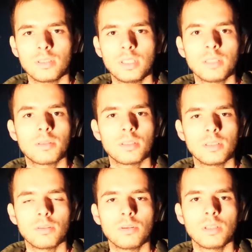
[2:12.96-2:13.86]

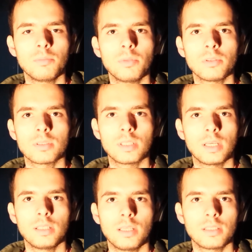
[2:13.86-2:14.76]
that only Bosnia and